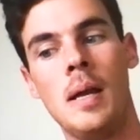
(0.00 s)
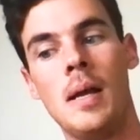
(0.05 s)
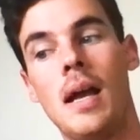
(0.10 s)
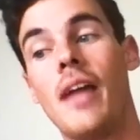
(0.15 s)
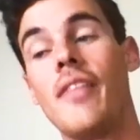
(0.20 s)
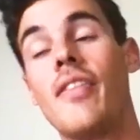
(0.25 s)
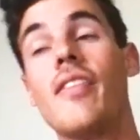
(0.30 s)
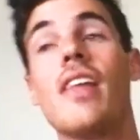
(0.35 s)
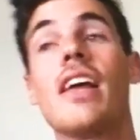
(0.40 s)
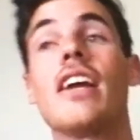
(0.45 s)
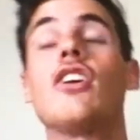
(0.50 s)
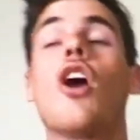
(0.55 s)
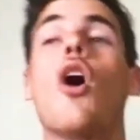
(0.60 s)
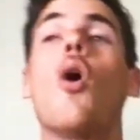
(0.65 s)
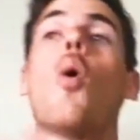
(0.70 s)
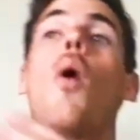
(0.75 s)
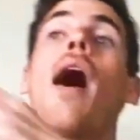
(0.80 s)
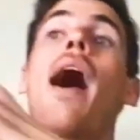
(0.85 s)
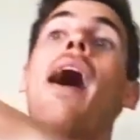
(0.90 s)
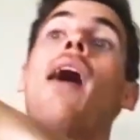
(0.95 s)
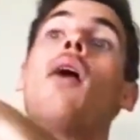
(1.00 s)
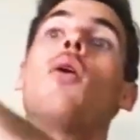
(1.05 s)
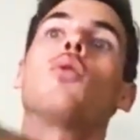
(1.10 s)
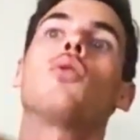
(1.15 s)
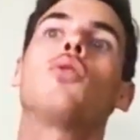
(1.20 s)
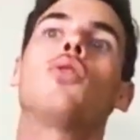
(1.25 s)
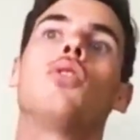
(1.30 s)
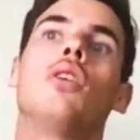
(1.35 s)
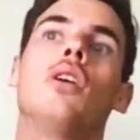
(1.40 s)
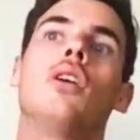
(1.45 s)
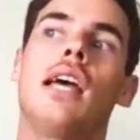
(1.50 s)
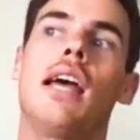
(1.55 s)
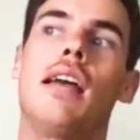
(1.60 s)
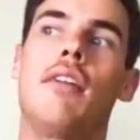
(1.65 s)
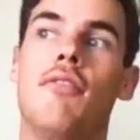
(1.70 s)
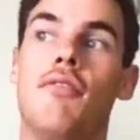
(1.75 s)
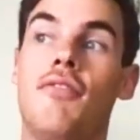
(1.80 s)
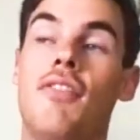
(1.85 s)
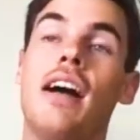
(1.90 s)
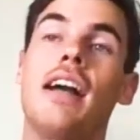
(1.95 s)
And then they go out
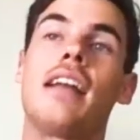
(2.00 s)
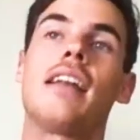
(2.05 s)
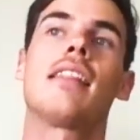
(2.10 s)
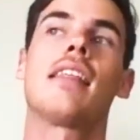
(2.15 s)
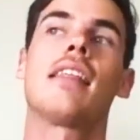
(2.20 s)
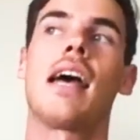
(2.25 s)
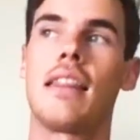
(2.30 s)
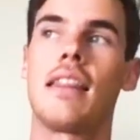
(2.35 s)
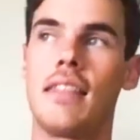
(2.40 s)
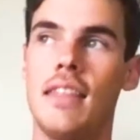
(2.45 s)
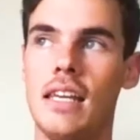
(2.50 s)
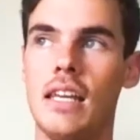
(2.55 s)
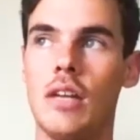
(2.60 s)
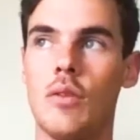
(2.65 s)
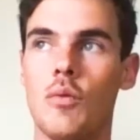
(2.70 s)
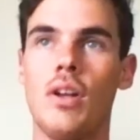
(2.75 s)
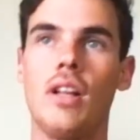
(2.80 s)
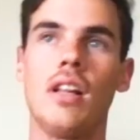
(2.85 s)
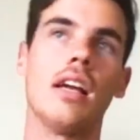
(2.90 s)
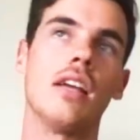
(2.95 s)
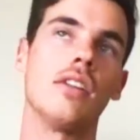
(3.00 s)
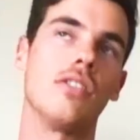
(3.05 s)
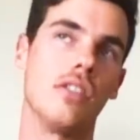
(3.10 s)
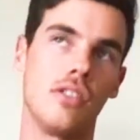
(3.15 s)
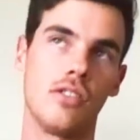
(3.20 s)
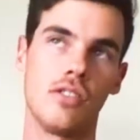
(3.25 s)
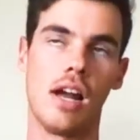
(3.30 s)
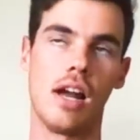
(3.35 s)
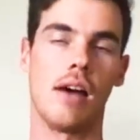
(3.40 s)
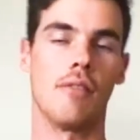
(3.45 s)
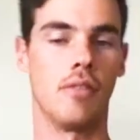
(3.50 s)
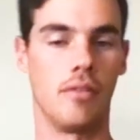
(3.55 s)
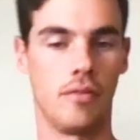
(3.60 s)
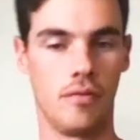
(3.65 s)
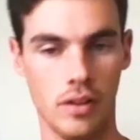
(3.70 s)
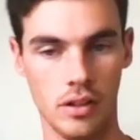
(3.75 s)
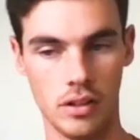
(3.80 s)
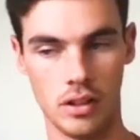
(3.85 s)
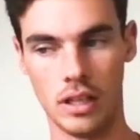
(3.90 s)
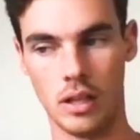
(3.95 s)
and find that thing and realize it's not
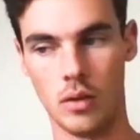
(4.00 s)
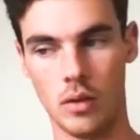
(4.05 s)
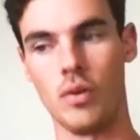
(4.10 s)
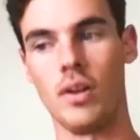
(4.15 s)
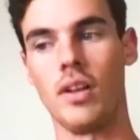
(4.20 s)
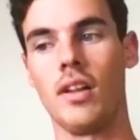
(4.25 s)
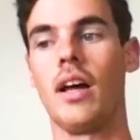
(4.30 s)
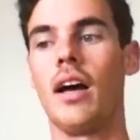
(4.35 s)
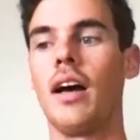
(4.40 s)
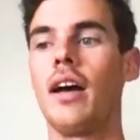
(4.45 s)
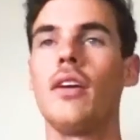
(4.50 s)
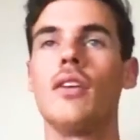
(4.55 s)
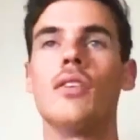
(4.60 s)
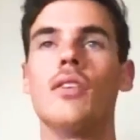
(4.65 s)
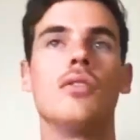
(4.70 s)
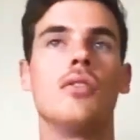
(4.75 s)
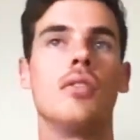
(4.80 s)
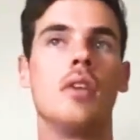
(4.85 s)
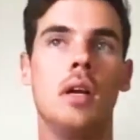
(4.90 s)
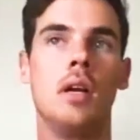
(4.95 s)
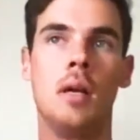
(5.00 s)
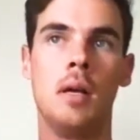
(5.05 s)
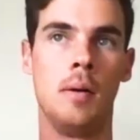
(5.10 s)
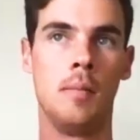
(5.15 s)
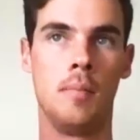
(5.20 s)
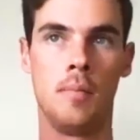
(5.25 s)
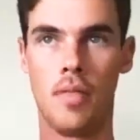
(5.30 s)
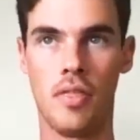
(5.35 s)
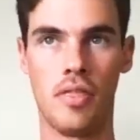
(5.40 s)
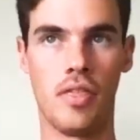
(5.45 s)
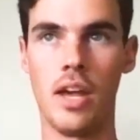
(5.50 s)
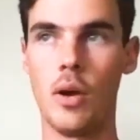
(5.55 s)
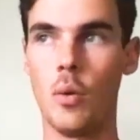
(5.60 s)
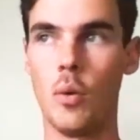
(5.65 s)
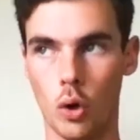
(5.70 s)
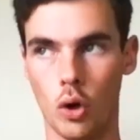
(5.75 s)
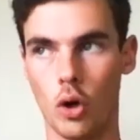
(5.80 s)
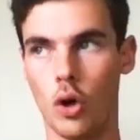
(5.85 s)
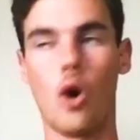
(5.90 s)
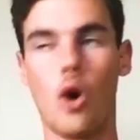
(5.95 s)
fulfilling, and realize they
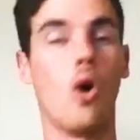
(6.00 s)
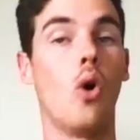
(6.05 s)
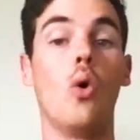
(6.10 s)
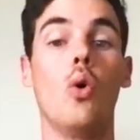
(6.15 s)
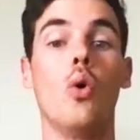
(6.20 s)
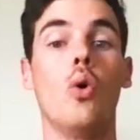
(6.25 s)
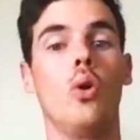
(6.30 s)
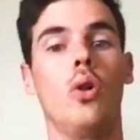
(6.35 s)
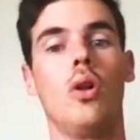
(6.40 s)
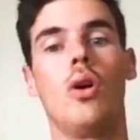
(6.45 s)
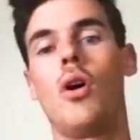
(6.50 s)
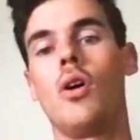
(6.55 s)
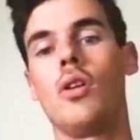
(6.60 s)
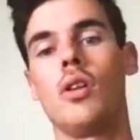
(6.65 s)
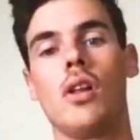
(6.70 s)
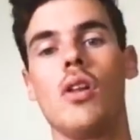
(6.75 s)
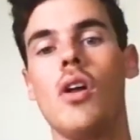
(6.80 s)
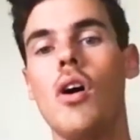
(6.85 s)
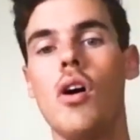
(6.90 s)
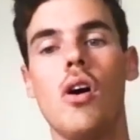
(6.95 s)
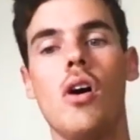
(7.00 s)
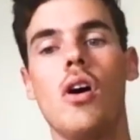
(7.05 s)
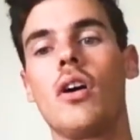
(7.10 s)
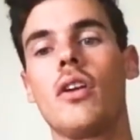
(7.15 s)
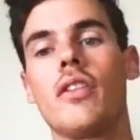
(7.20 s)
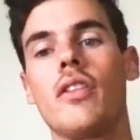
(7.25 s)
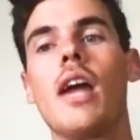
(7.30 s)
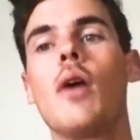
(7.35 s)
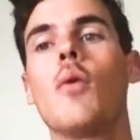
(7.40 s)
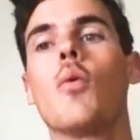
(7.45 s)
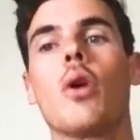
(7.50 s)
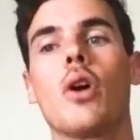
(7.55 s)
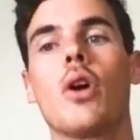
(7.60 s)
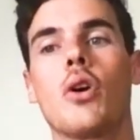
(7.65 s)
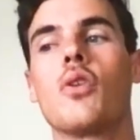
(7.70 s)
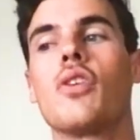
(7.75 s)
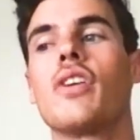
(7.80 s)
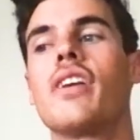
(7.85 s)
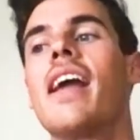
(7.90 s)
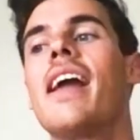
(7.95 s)
were whole all along. They were
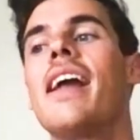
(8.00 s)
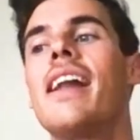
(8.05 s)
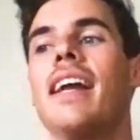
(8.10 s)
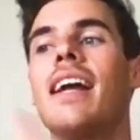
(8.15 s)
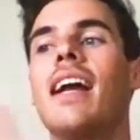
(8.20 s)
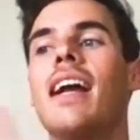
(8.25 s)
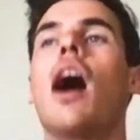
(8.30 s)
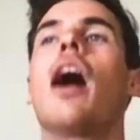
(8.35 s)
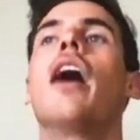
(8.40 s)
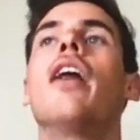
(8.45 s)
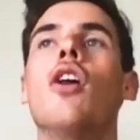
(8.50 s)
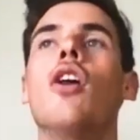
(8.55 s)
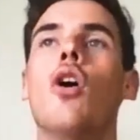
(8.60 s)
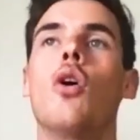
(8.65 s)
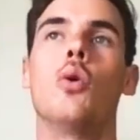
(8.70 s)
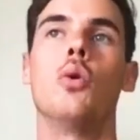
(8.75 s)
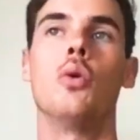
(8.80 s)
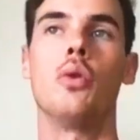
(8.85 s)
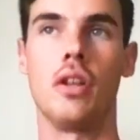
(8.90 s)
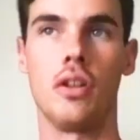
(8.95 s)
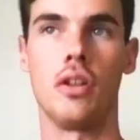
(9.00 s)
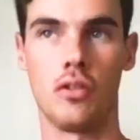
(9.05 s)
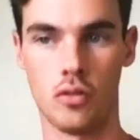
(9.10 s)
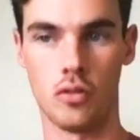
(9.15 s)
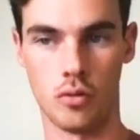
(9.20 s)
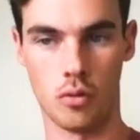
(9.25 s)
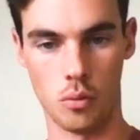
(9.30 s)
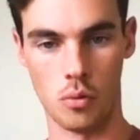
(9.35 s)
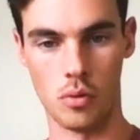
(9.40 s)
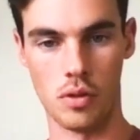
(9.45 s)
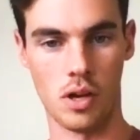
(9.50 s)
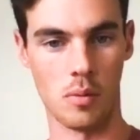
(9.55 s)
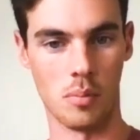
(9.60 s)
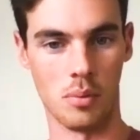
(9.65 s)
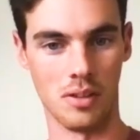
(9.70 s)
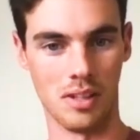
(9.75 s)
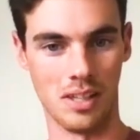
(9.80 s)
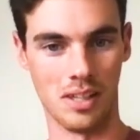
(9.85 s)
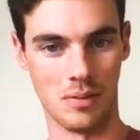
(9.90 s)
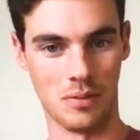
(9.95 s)
creating unwholeness through their
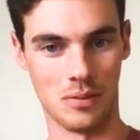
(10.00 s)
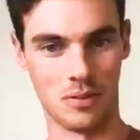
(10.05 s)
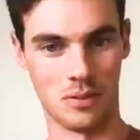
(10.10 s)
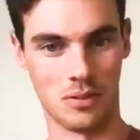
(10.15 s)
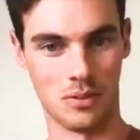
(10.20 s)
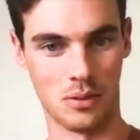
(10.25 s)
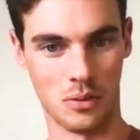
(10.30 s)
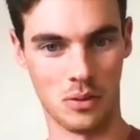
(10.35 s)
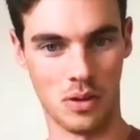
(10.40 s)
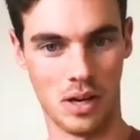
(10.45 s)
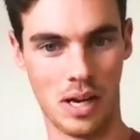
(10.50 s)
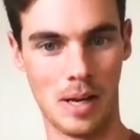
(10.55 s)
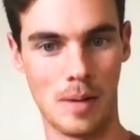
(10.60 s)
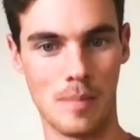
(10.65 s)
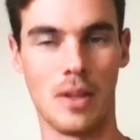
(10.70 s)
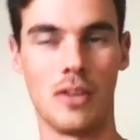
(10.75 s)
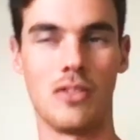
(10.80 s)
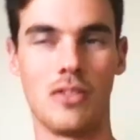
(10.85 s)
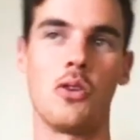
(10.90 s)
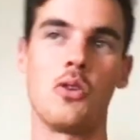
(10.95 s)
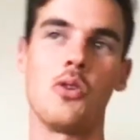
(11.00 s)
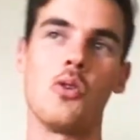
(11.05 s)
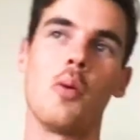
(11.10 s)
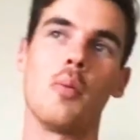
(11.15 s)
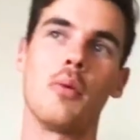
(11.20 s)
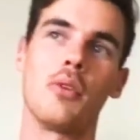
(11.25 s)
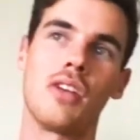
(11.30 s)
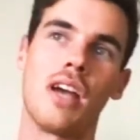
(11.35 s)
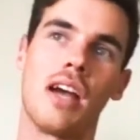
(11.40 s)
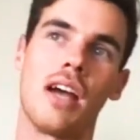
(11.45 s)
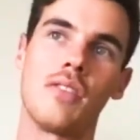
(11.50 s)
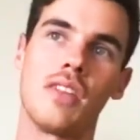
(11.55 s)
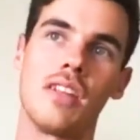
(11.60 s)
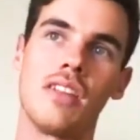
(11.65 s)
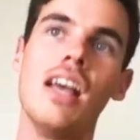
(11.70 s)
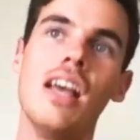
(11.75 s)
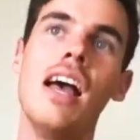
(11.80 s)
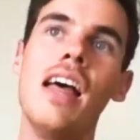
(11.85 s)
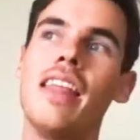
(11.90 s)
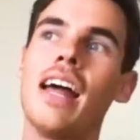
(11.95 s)
beliefs, right? And so you almost have that.